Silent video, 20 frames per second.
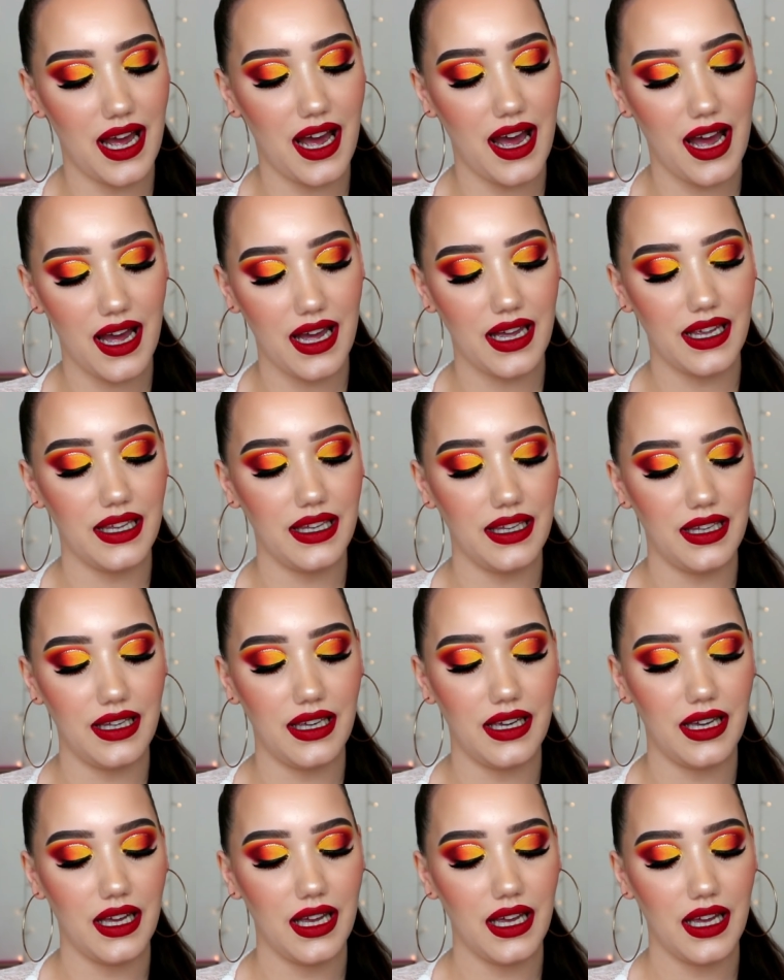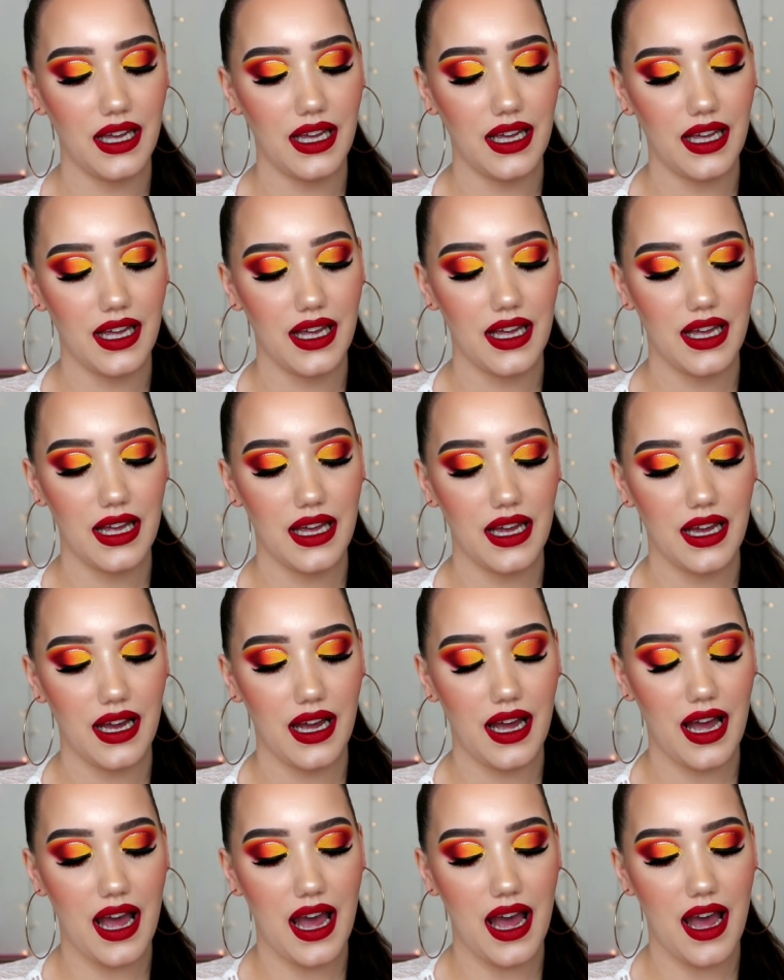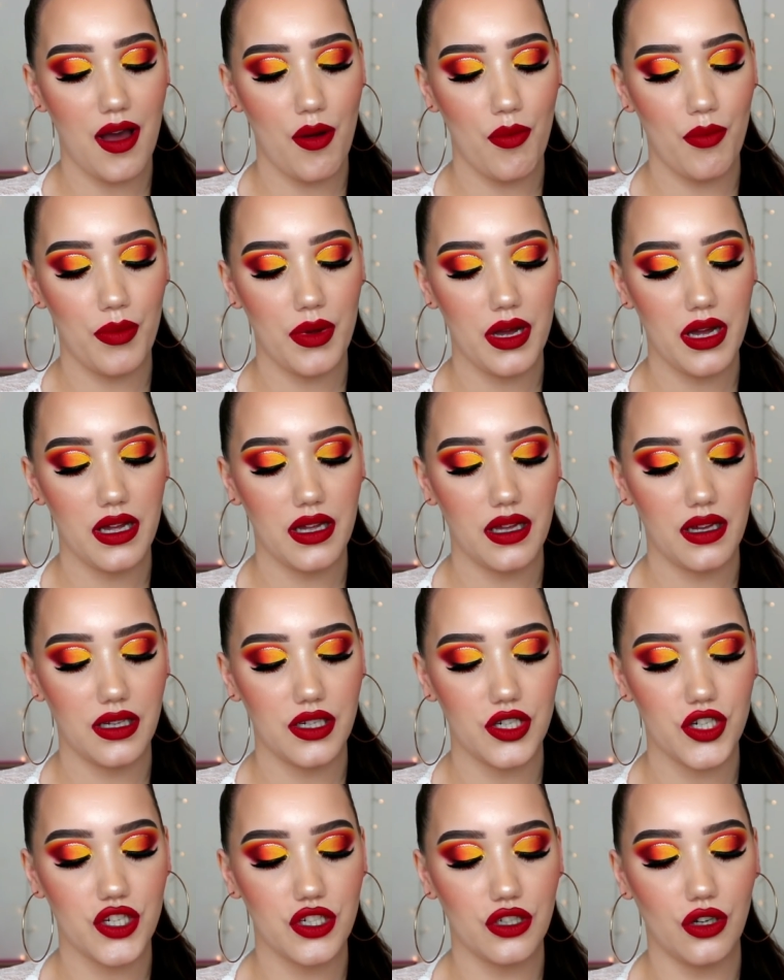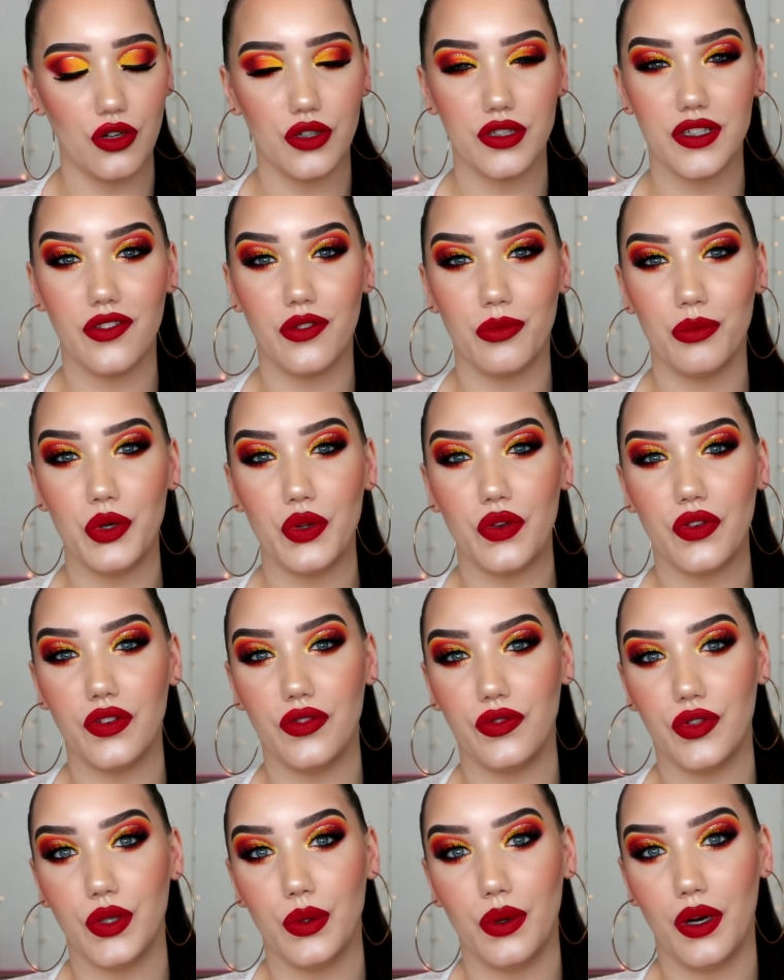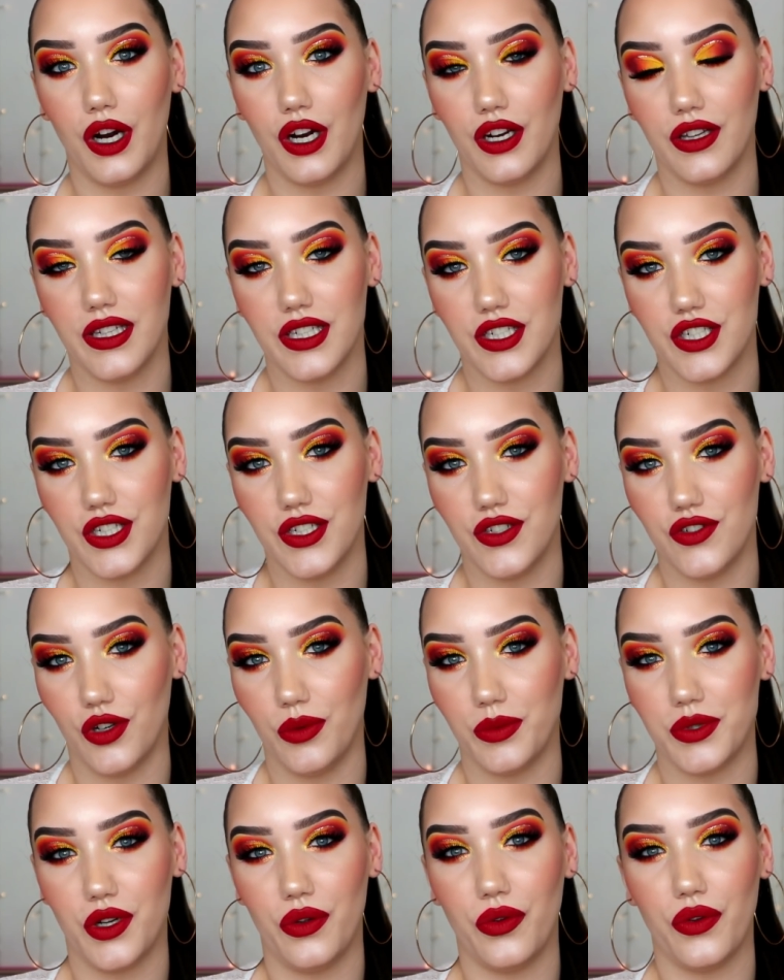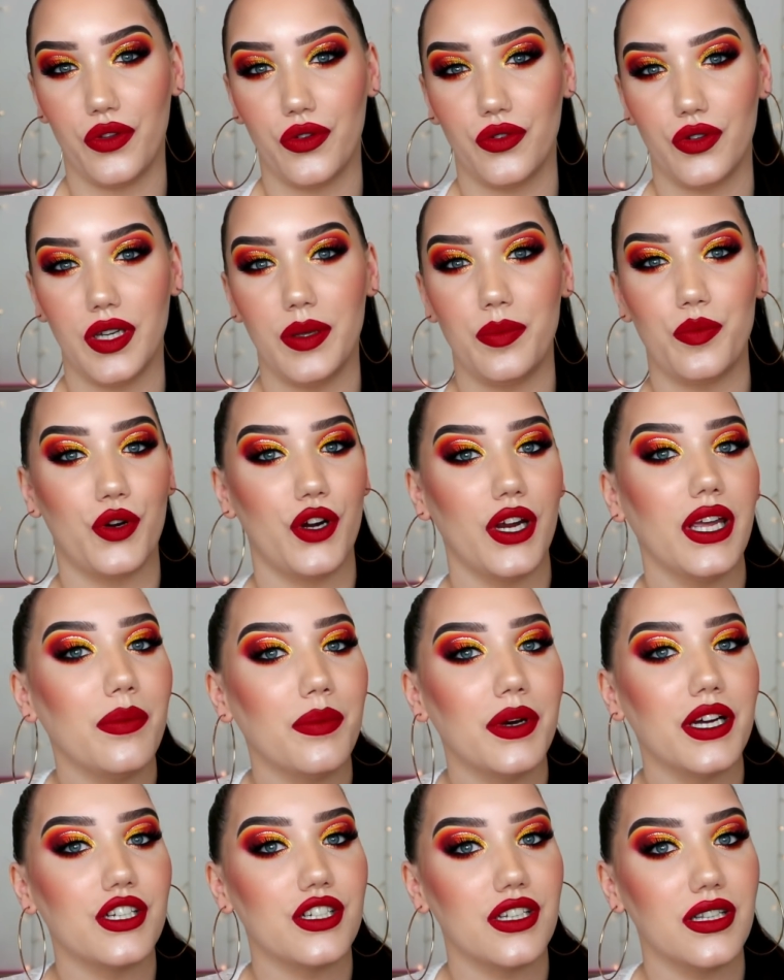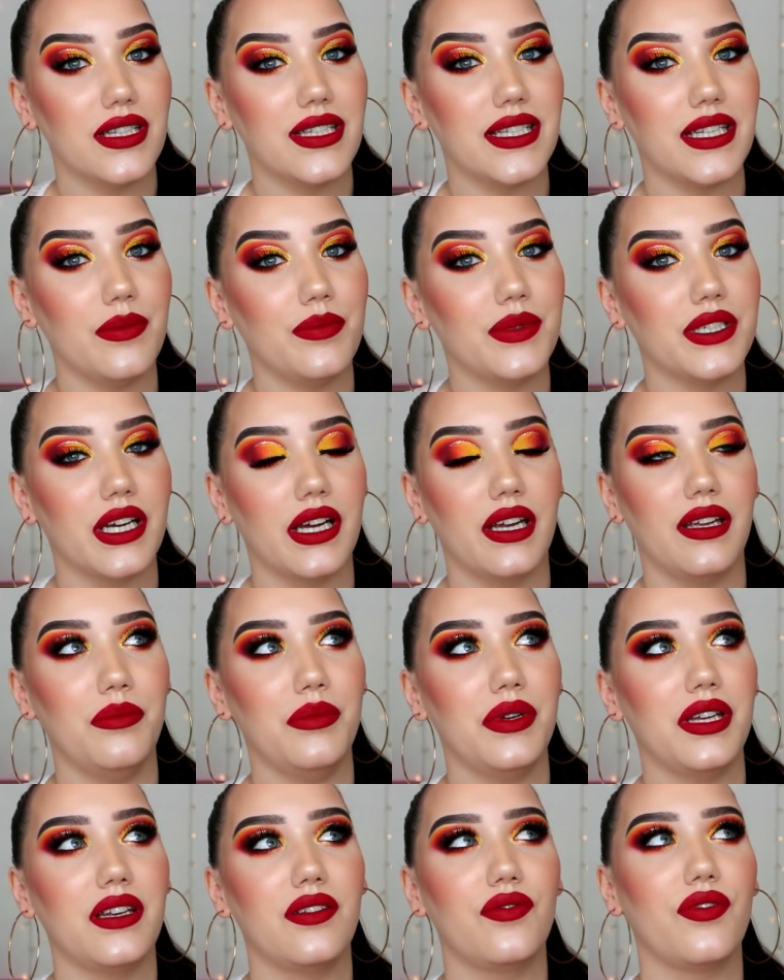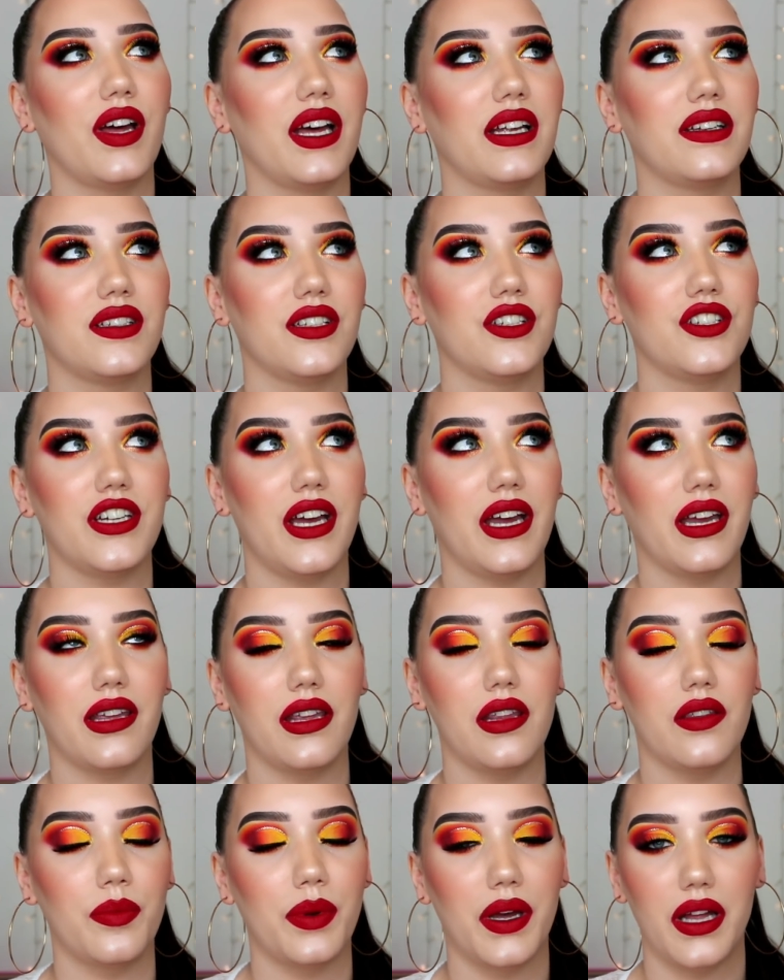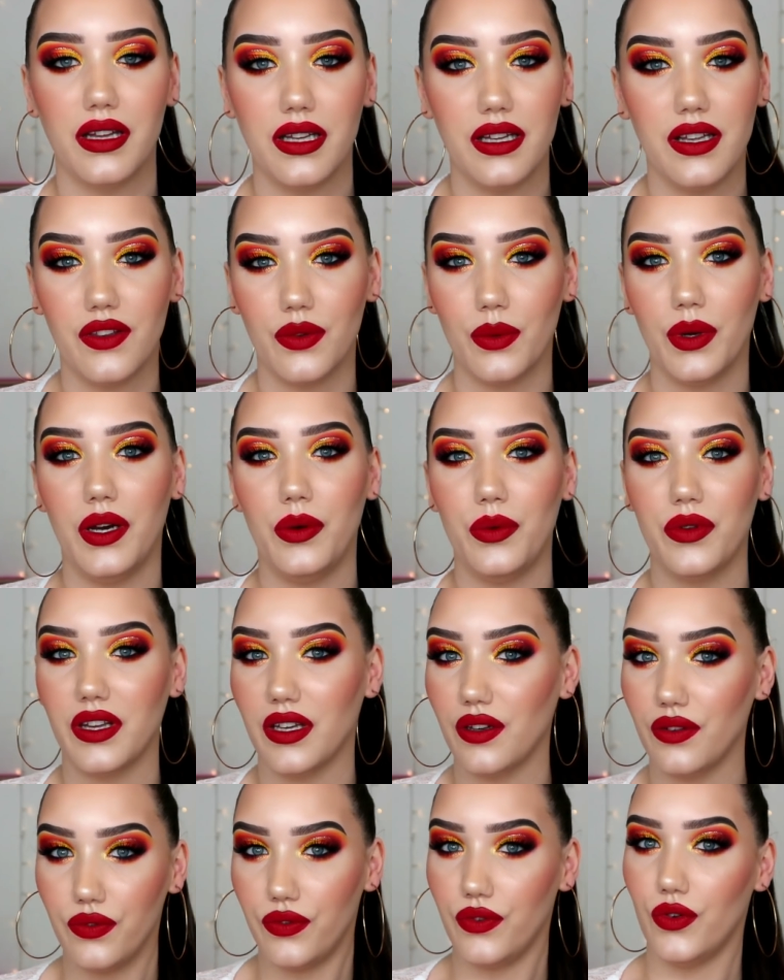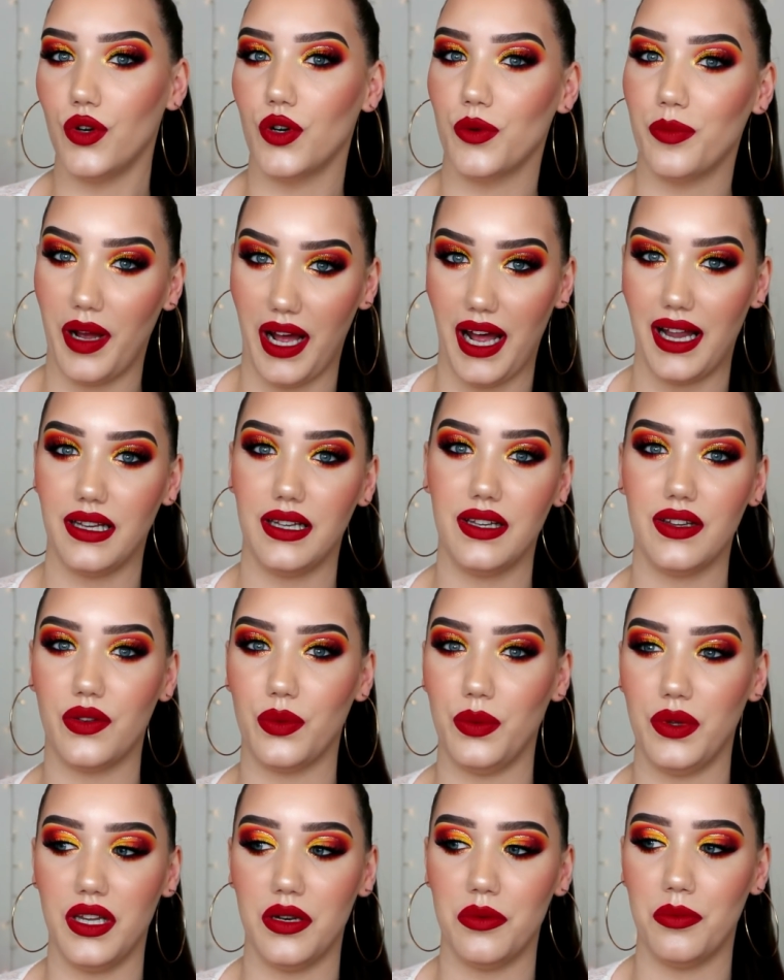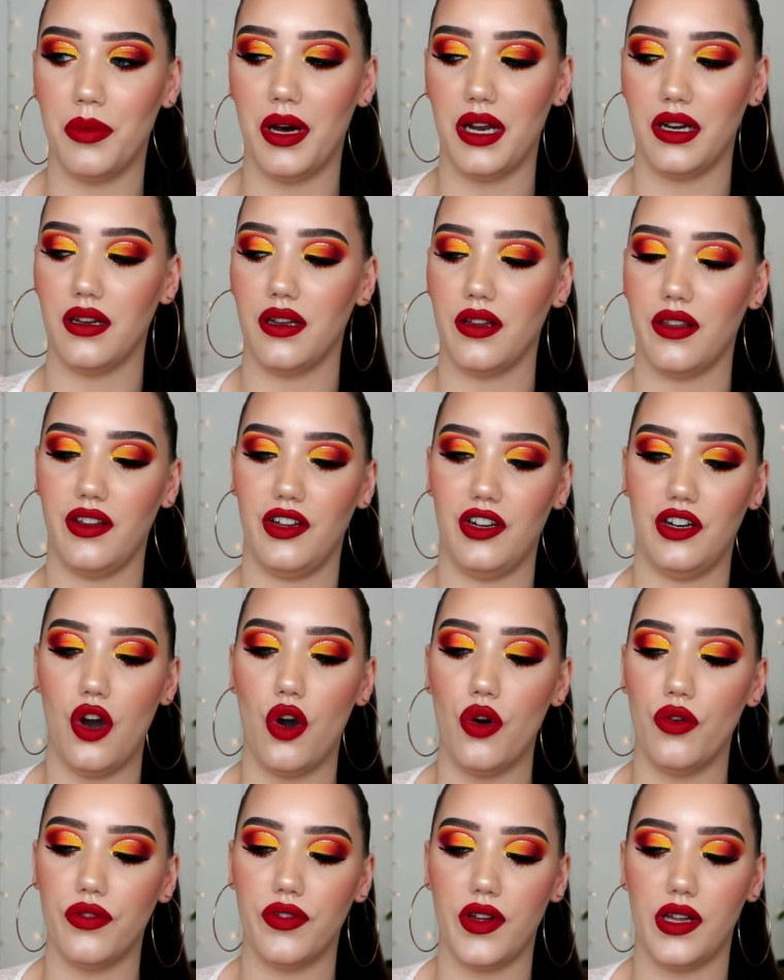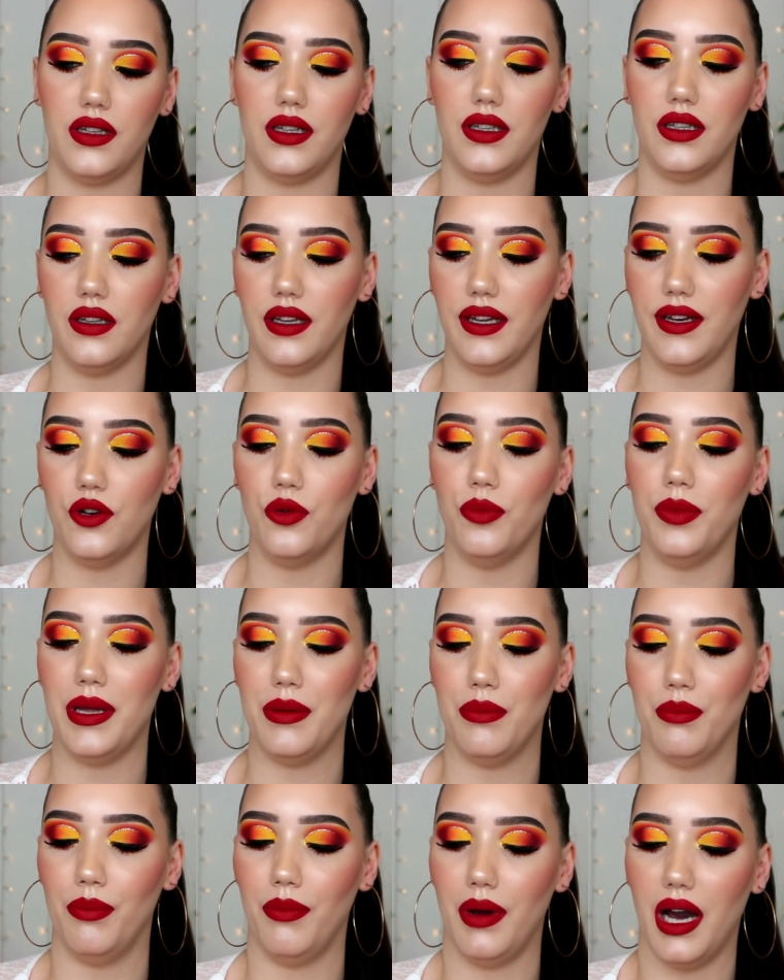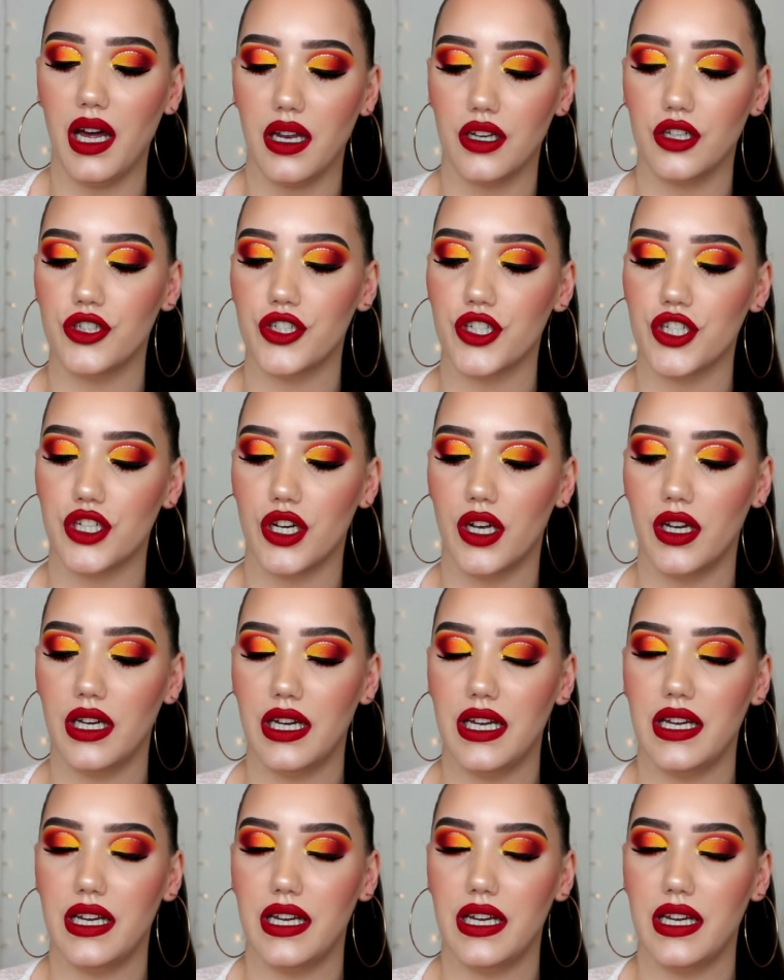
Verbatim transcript: I am as shocked as most of you are that she dropped all three pretty much at the same time. In fact, Jackie's palette as well, it was like 4 palettes within a month. It all felt a little bit much.